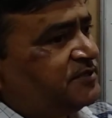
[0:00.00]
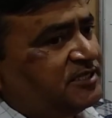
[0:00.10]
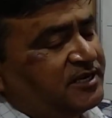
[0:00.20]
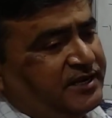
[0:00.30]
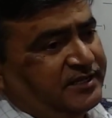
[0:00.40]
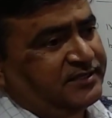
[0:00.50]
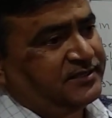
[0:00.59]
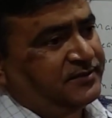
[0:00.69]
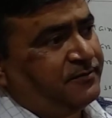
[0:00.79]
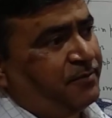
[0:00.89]

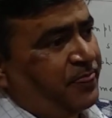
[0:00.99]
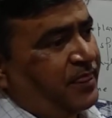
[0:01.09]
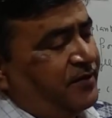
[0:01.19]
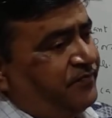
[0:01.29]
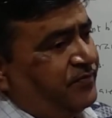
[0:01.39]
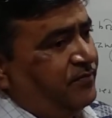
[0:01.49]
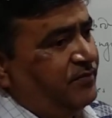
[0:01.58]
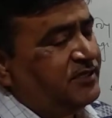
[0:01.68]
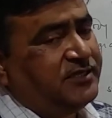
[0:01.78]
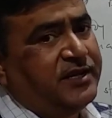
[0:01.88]
seedless.
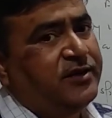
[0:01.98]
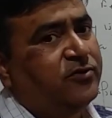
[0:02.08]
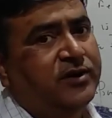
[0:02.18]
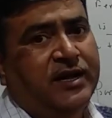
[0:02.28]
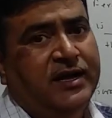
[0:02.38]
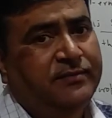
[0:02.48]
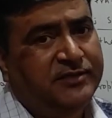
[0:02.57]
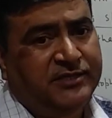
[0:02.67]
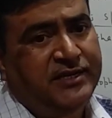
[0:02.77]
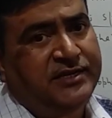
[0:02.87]
Means they don't have
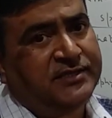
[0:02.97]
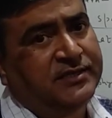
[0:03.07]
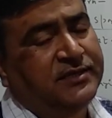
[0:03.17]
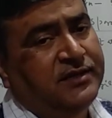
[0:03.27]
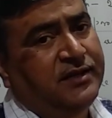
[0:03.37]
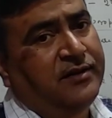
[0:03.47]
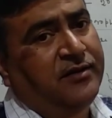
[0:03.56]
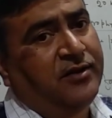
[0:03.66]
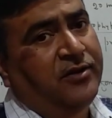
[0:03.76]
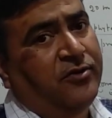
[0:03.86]
the seeds,
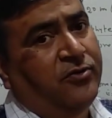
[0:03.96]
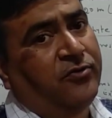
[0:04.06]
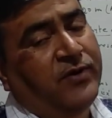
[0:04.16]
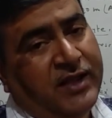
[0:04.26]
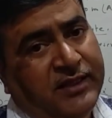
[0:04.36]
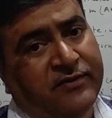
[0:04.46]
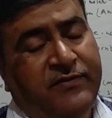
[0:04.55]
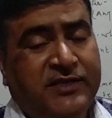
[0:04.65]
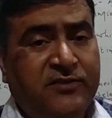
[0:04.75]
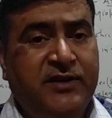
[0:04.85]
while the
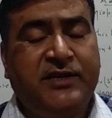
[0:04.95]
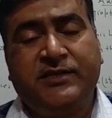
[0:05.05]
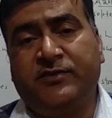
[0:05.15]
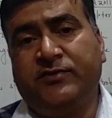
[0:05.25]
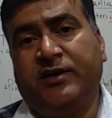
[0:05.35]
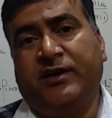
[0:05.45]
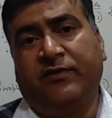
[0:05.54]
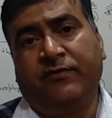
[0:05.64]
vascular tissues are